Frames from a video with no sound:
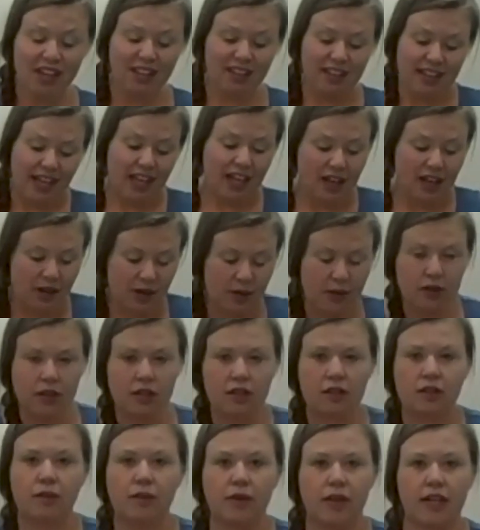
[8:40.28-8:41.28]

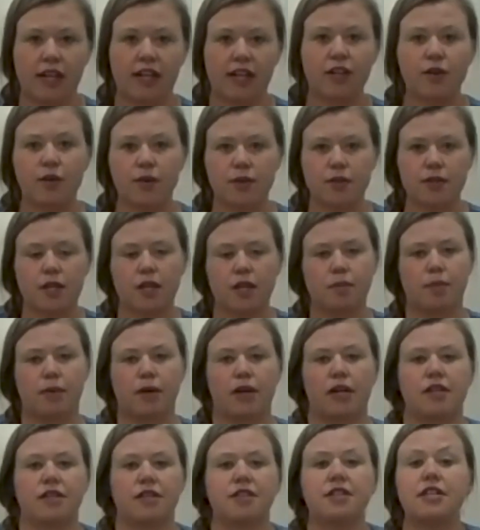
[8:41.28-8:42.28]
Now, we're gonna use our
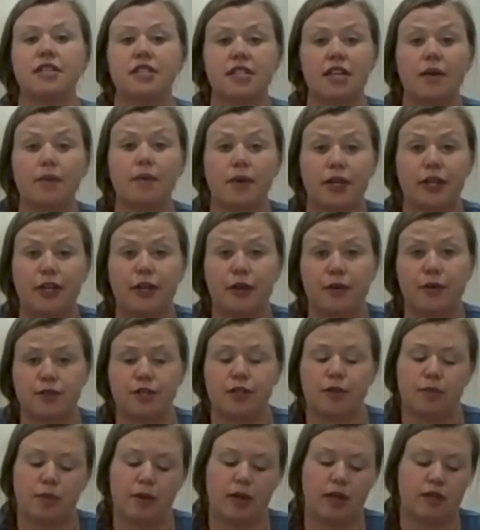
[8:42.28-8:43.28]
brains. This is how we're gonna use
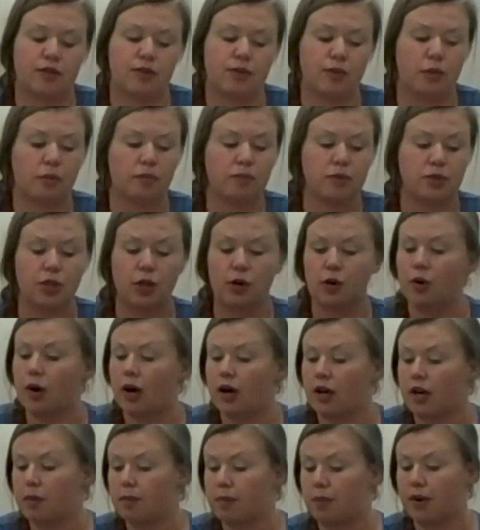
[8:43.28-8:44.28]
our brainstorm. So
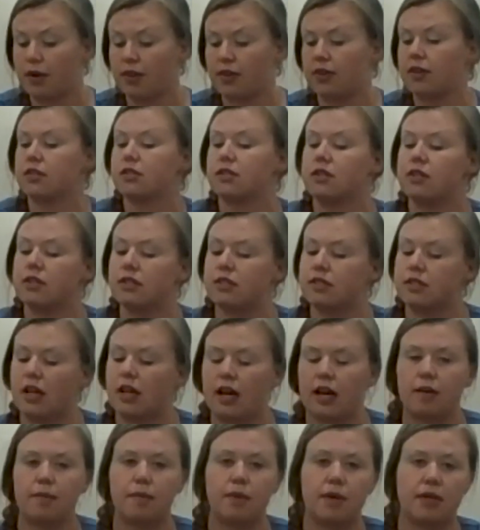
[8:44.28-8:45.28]
I'm gonna put this to the
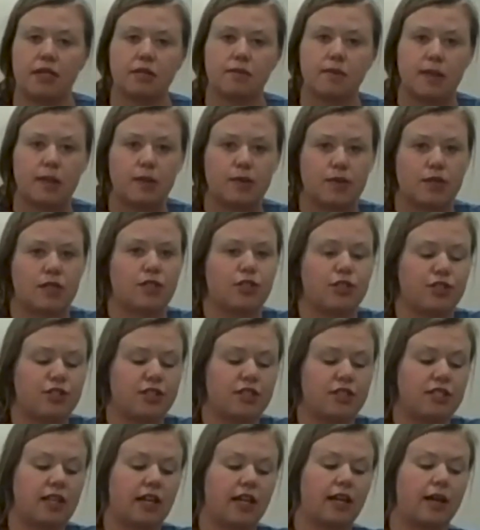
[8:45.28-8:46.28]
side because I'm gonna use it in just
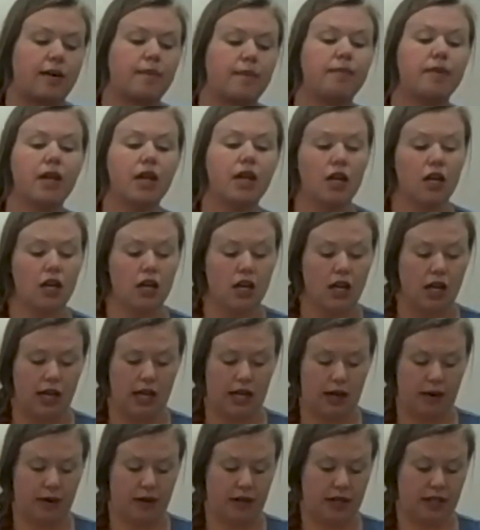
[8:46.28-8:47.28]
a second.
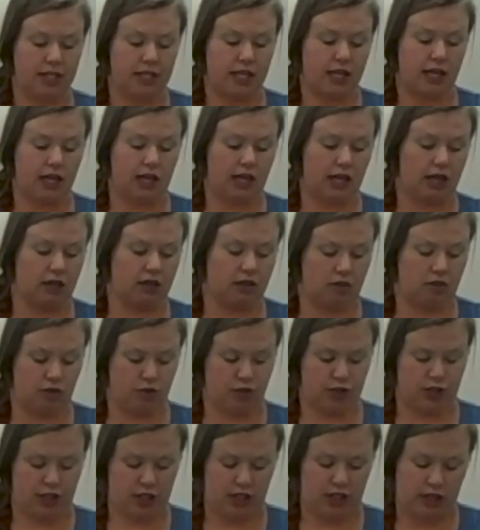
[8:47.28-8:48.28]
And I'm gonna take
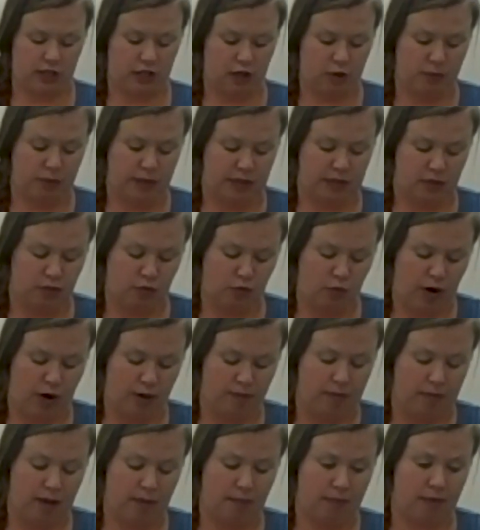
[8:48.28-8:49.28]
out another piece of
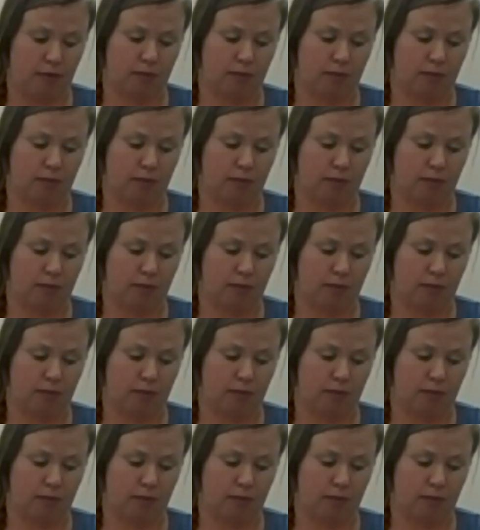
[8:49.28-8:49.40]
white paper.